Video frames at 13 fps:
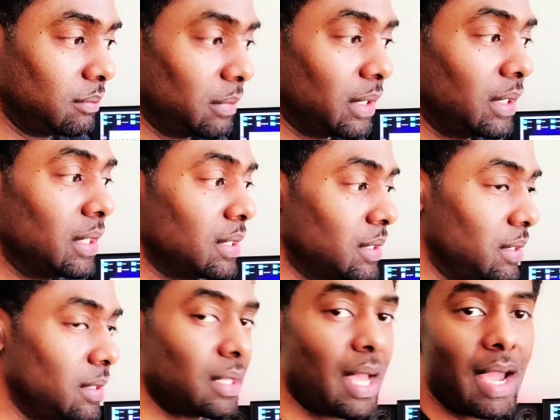But this
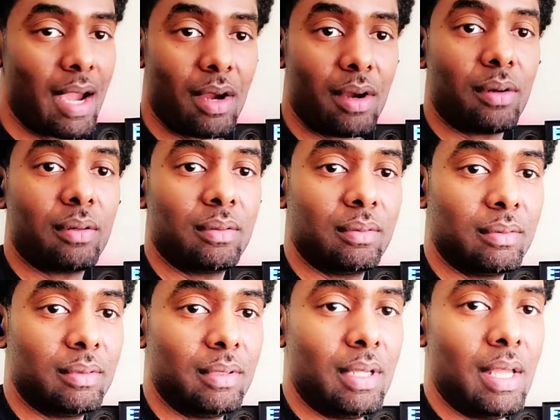is how
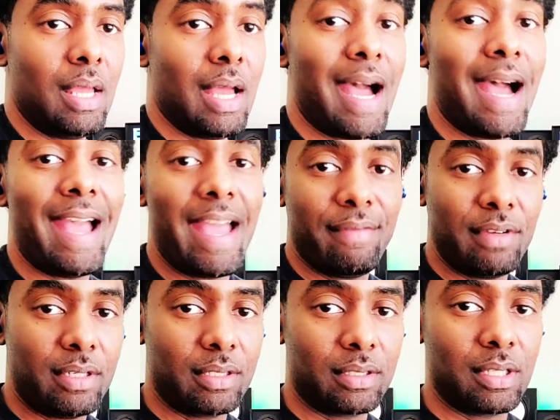I have it
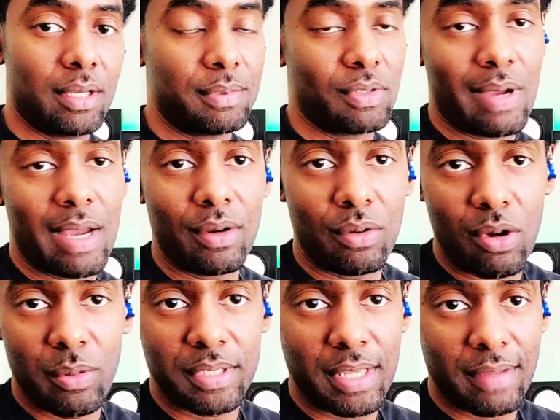hooked up, so I don't
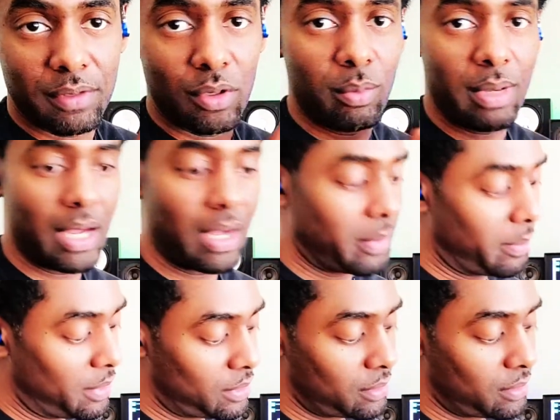always have to go behind
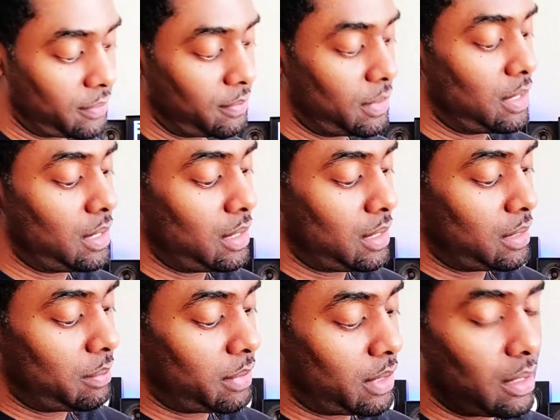my mixer.
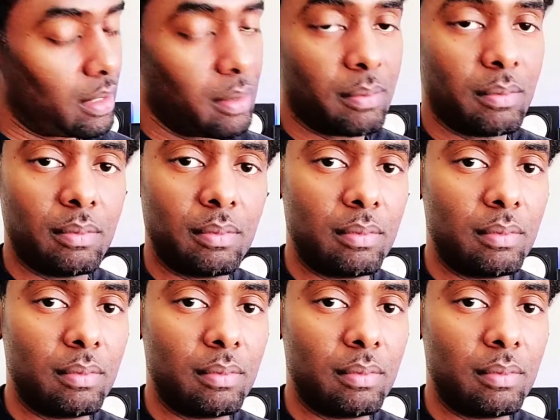But and